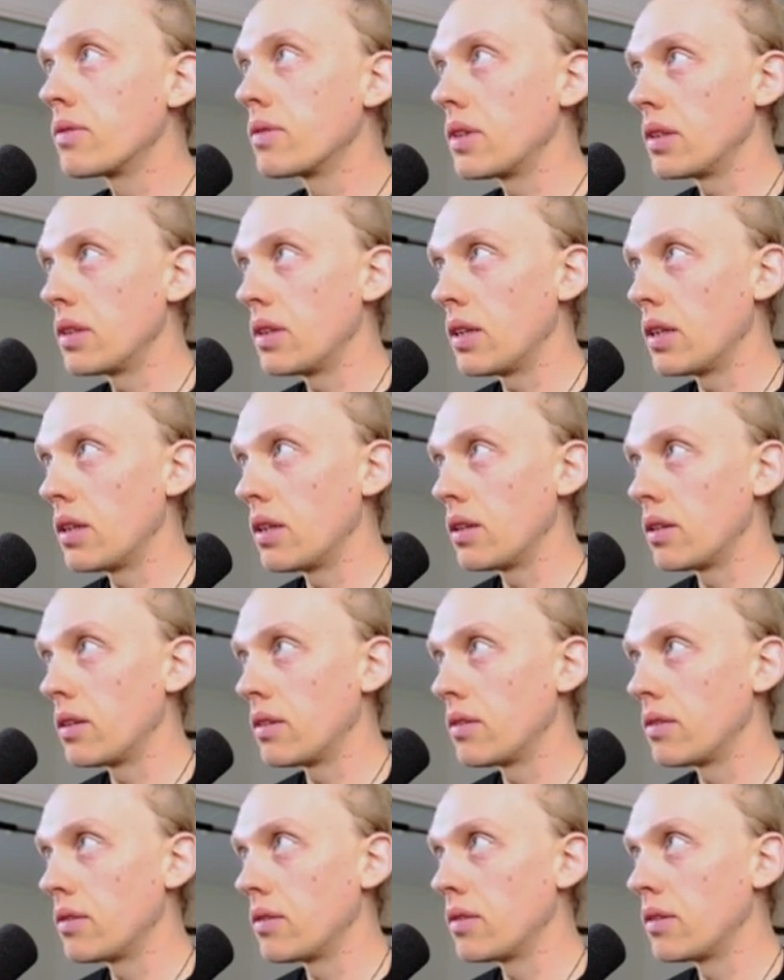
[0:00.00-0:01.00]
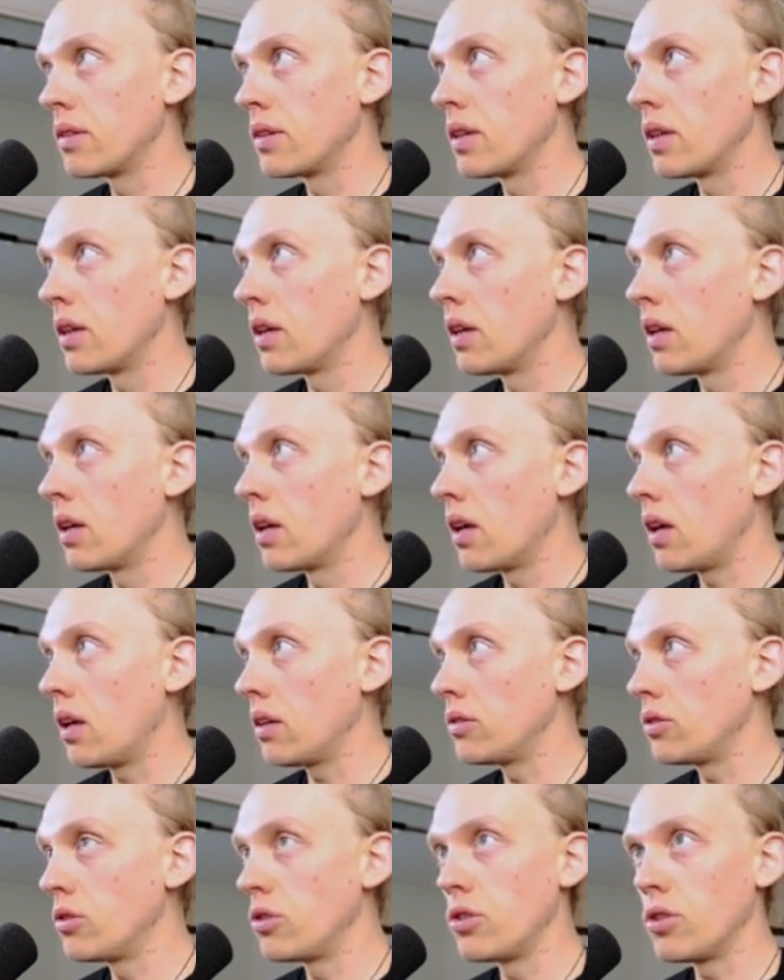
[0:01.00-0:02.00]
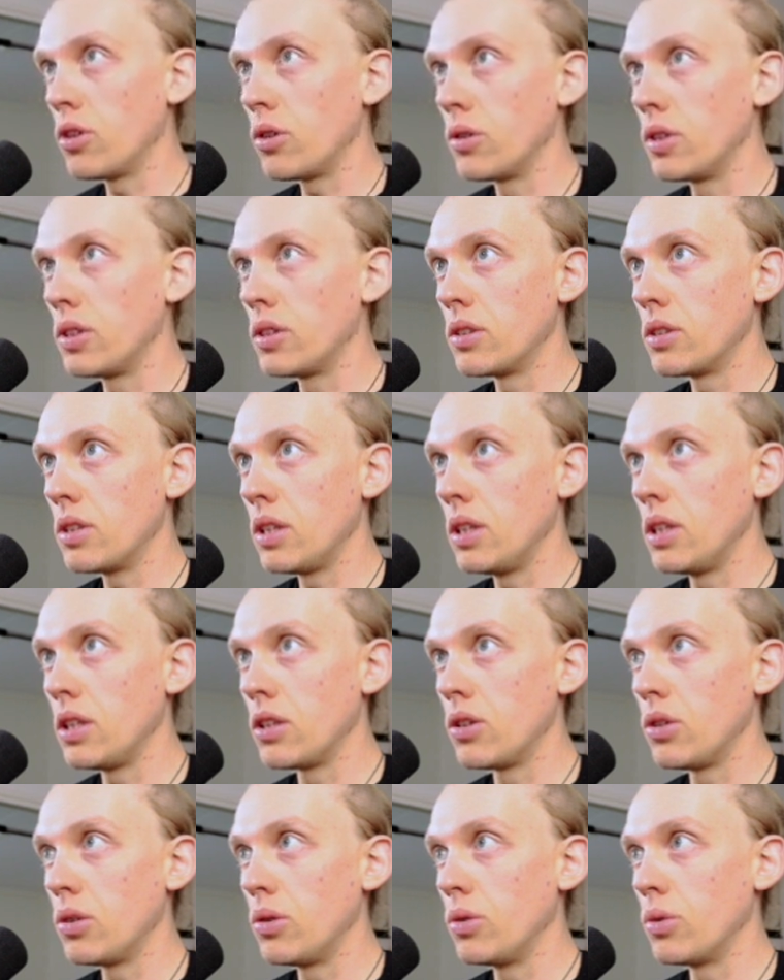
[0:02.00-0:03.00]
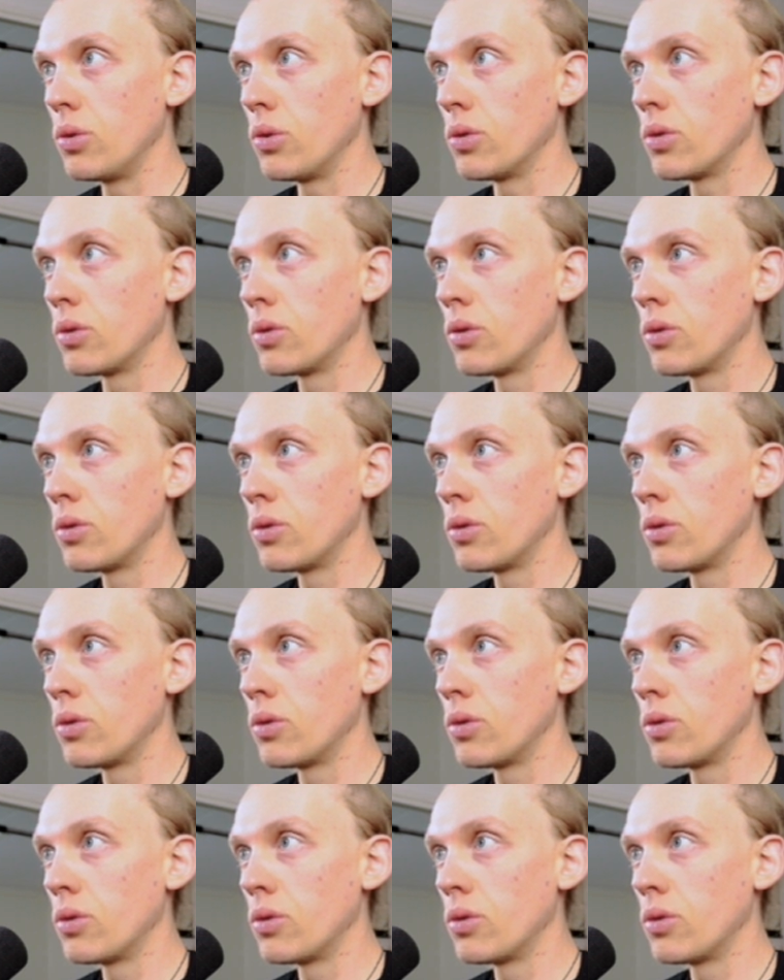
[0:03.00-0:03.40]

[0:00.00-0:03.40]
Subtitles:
and then I'll just show this EQ